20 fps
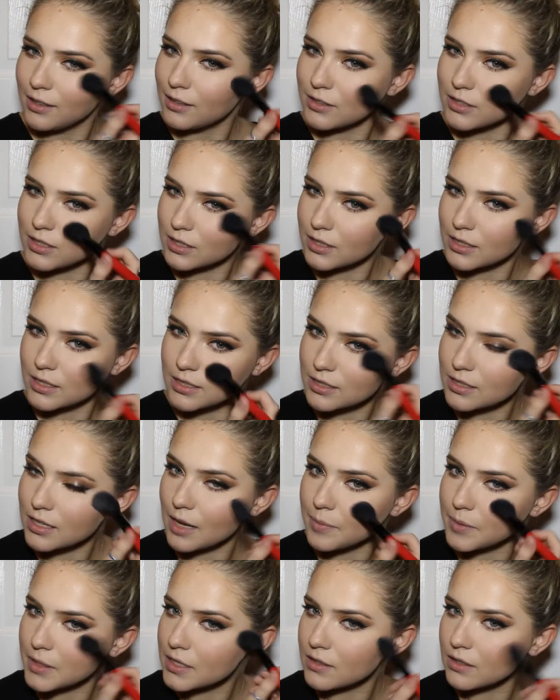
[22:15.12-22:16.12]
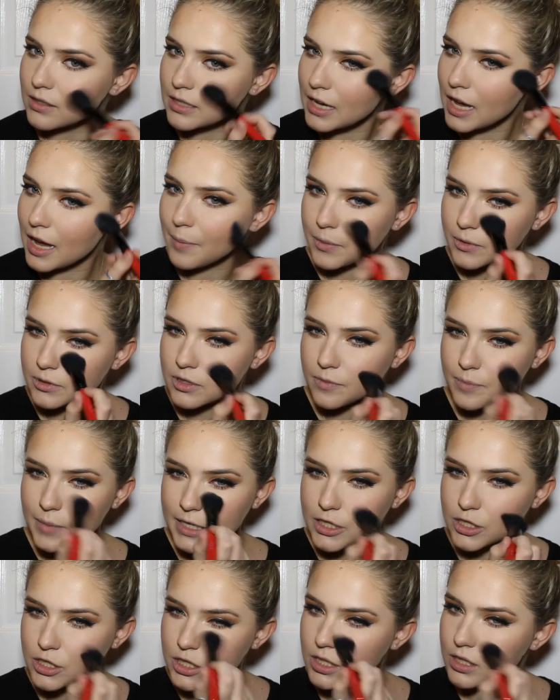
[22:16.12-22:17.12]
I'm just gonna slap this on the apples of
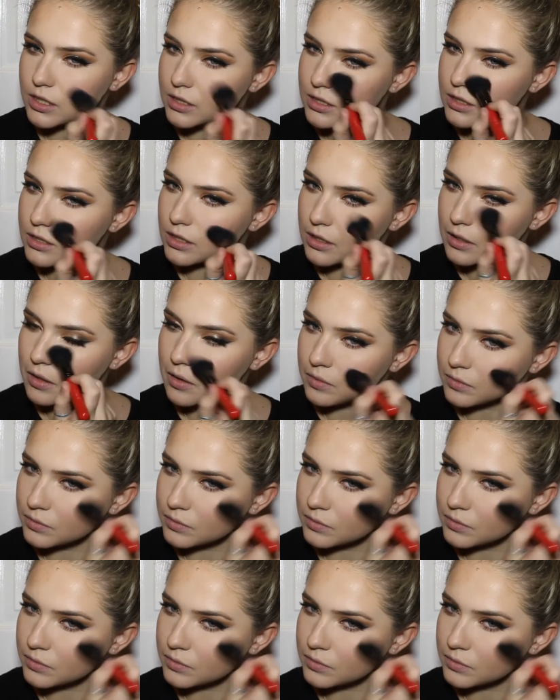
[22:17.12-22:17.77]
my cheeks.